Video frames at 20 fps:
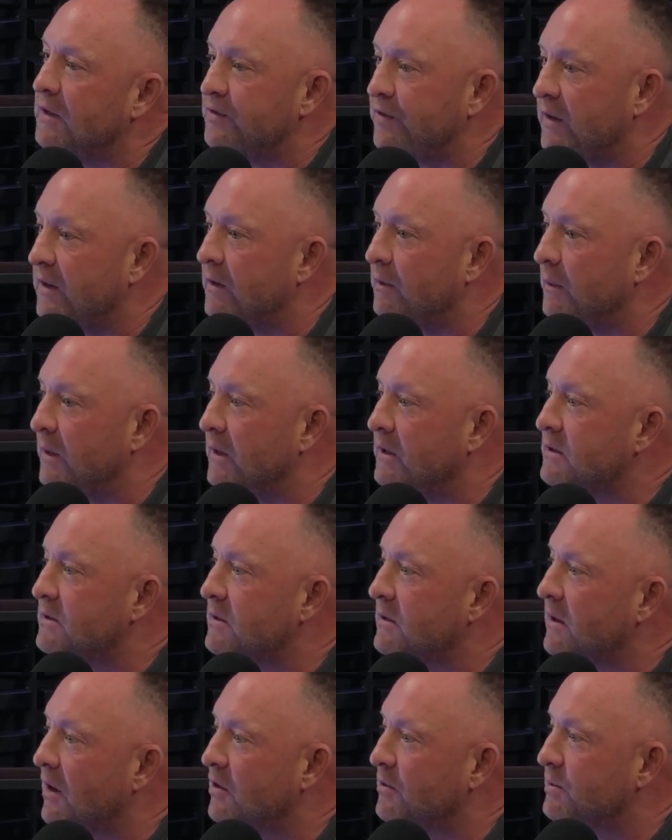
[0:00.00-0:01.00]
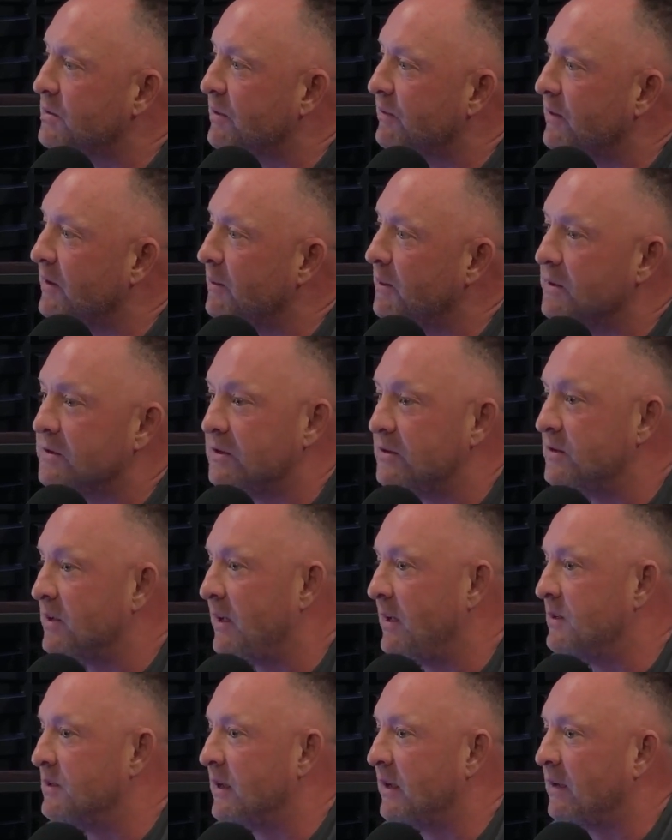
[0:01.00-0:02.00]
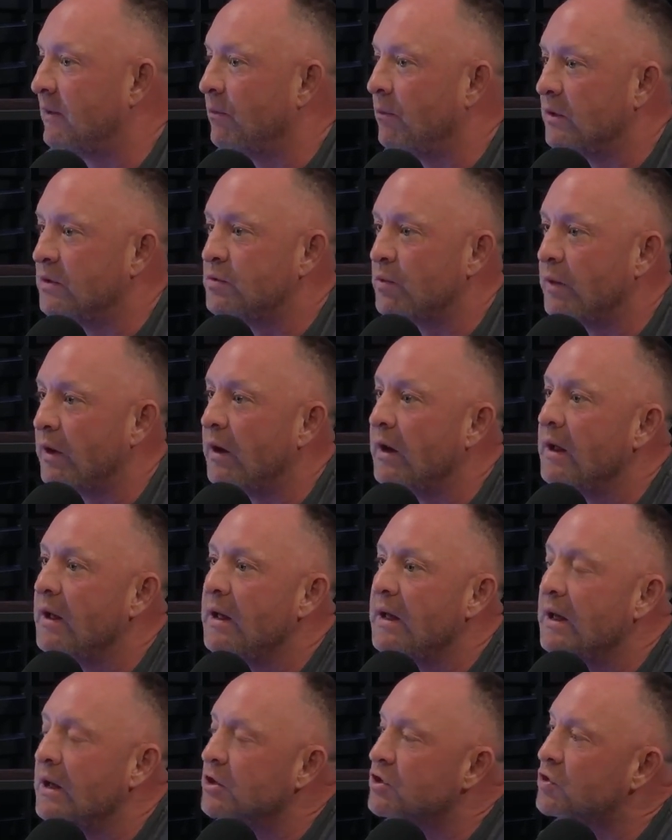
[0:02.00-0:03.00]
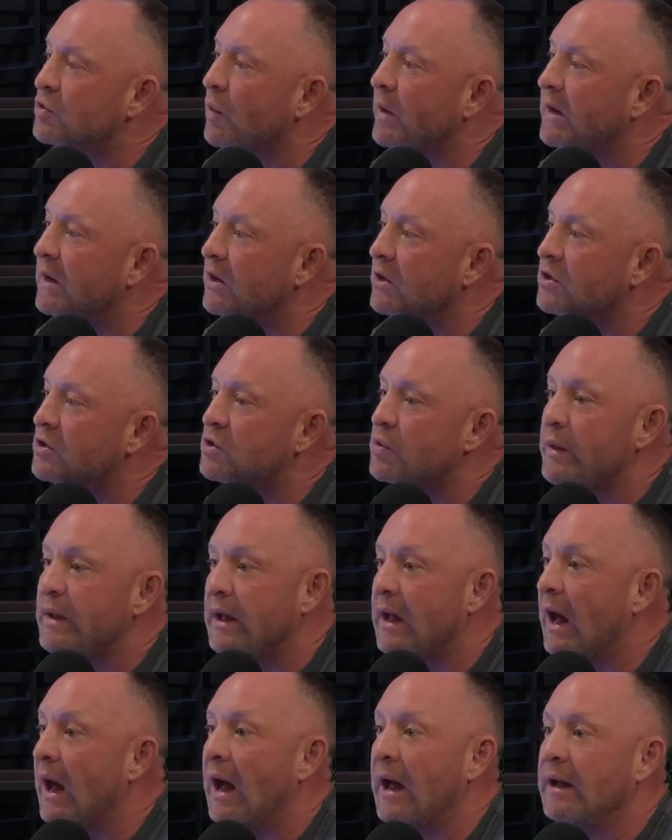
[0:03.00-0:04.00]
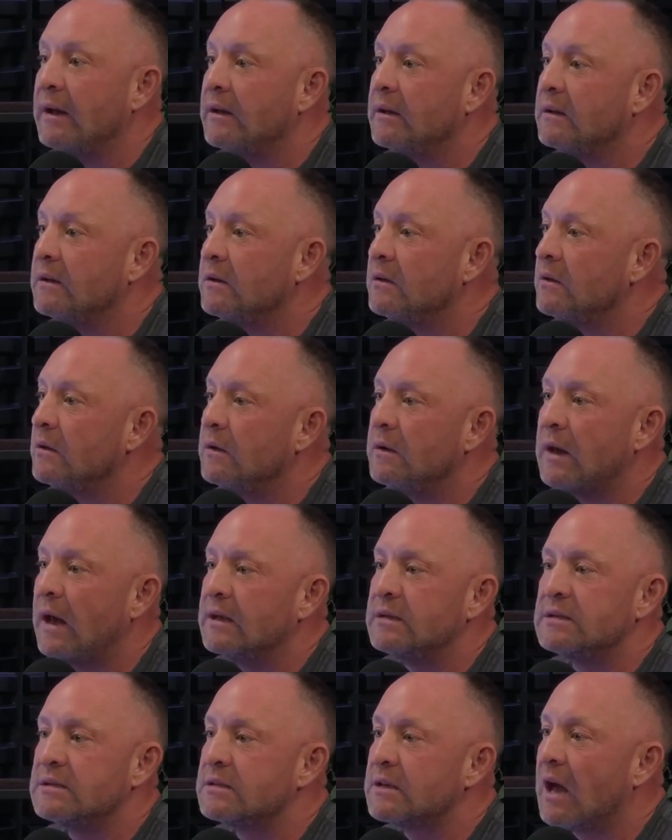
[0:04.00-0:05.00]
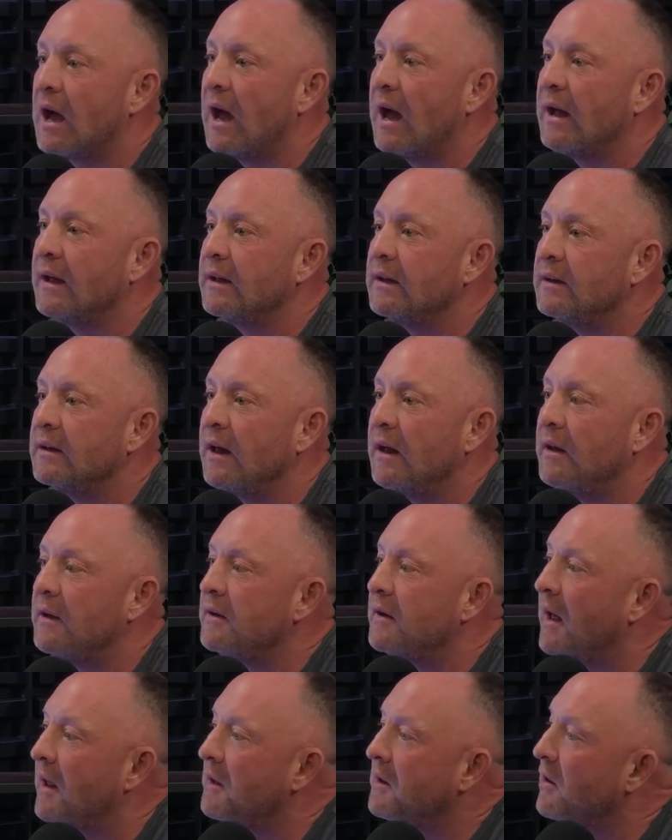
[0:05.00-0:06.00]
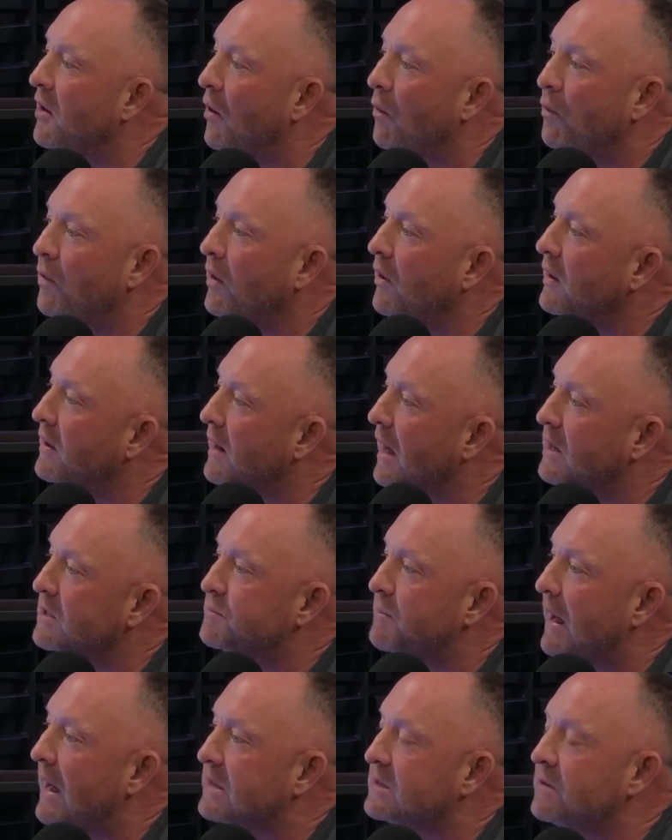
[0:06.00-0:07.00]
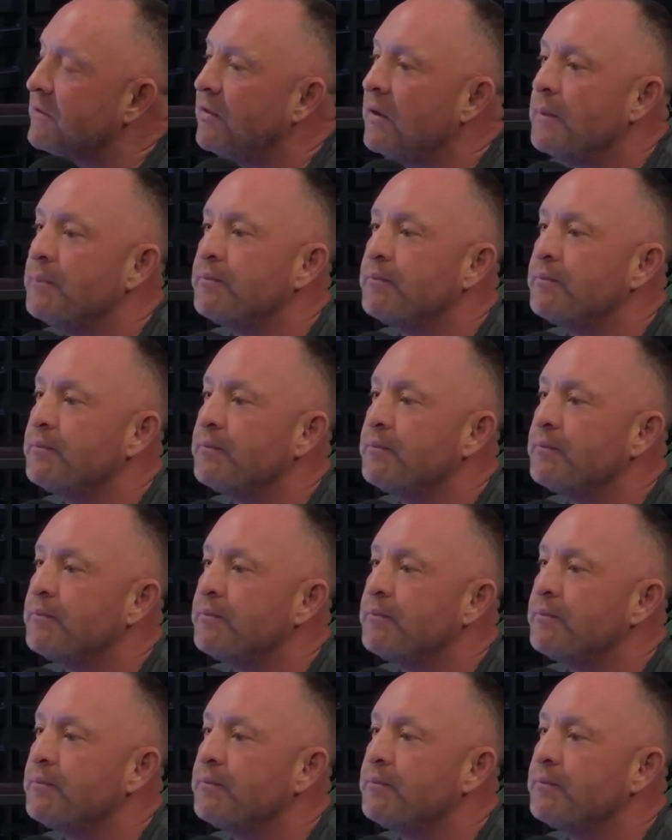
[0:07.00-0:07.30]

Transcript: Vietnamese, 100% Vietnamese. He's like this weird, sweet guy, nicest guy, you know, really nice, passive.